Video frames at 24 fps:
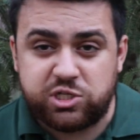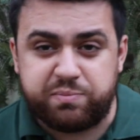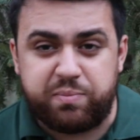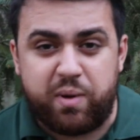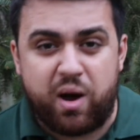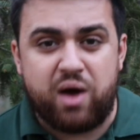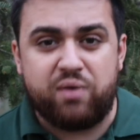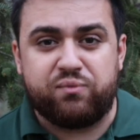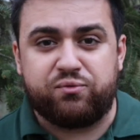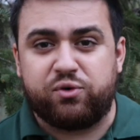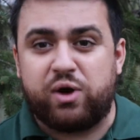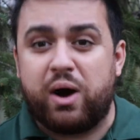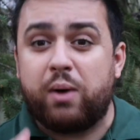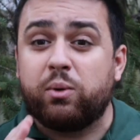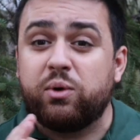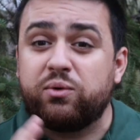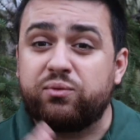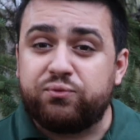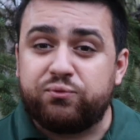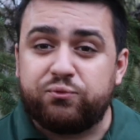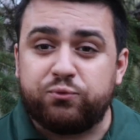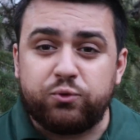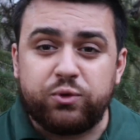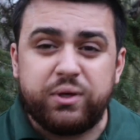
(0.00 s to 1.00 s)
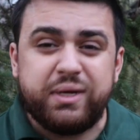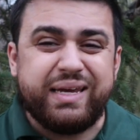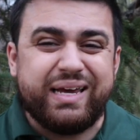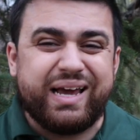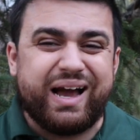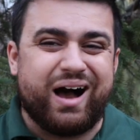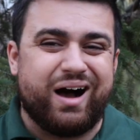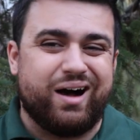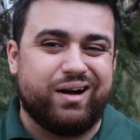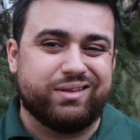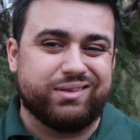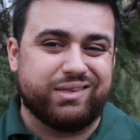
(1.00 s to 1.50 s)
spot for our free
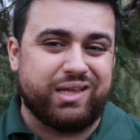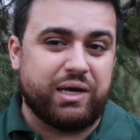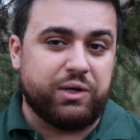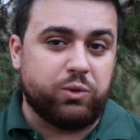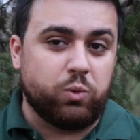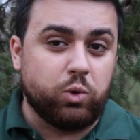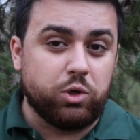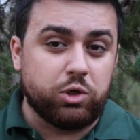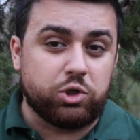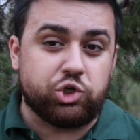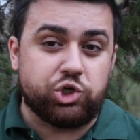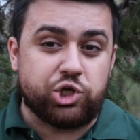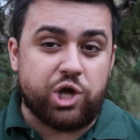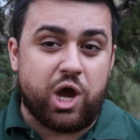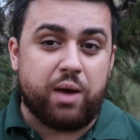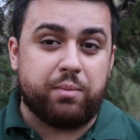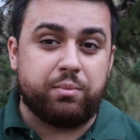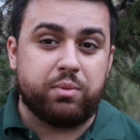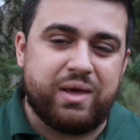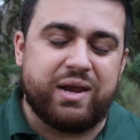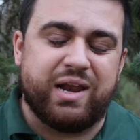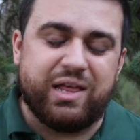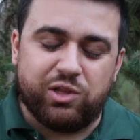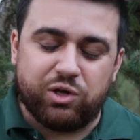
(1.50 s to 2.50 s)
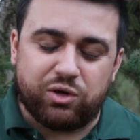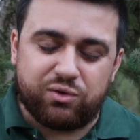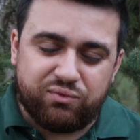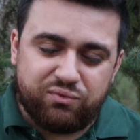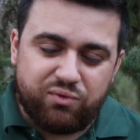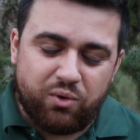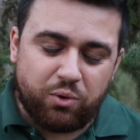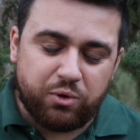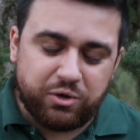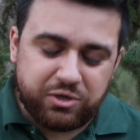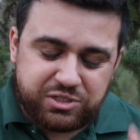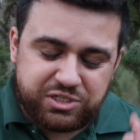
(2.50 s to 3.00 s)
online workshop. And I look
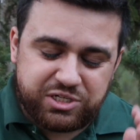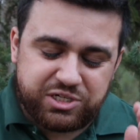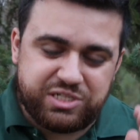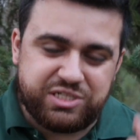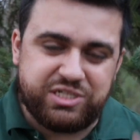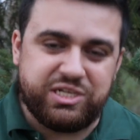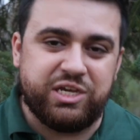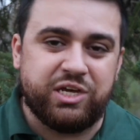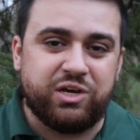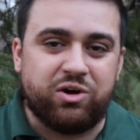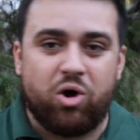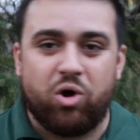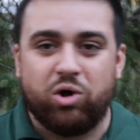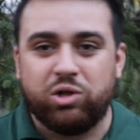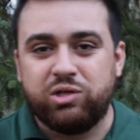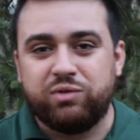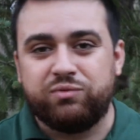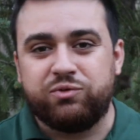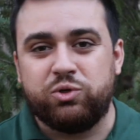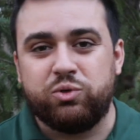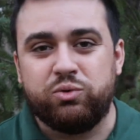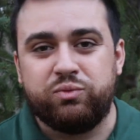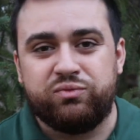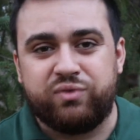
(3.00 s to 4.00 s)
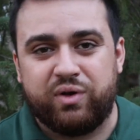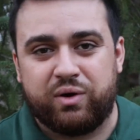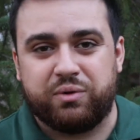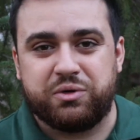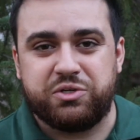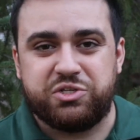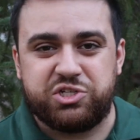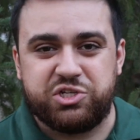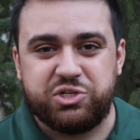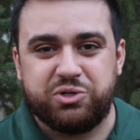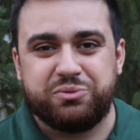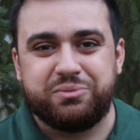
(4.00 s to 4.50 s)
forward to seeing all of you
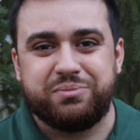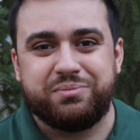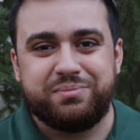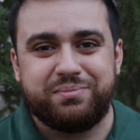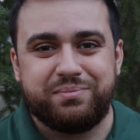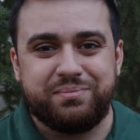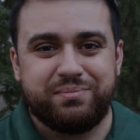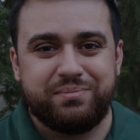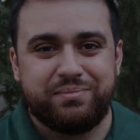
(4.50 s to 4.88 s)
very soon.